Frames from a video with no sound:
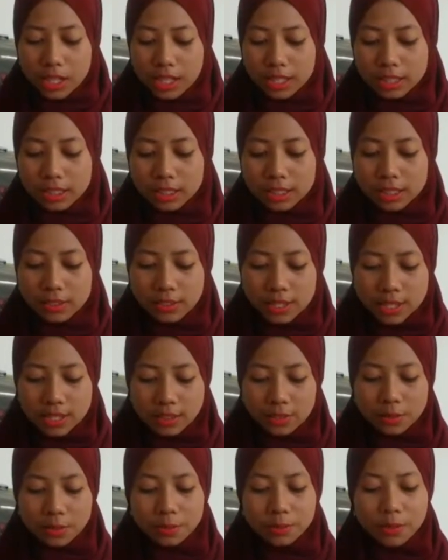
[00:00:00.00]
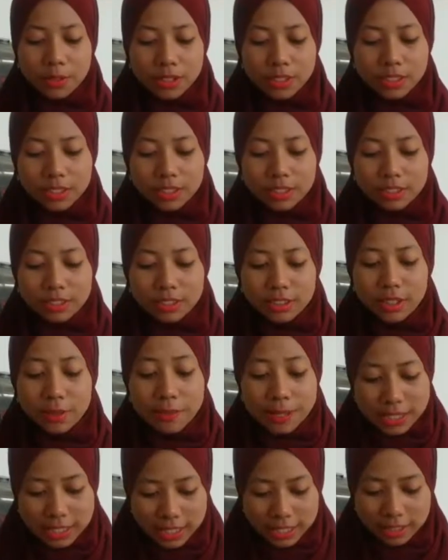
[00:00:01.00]
and the rest was
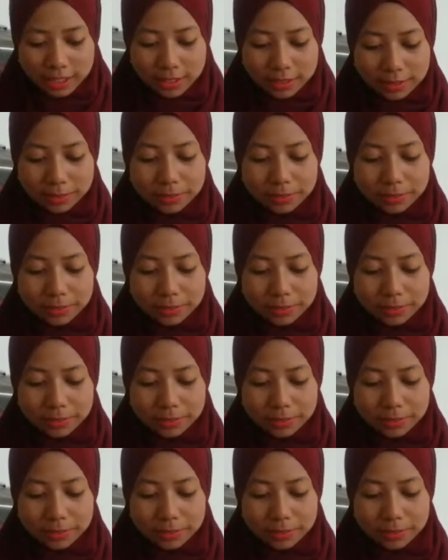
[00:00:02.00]
domestic.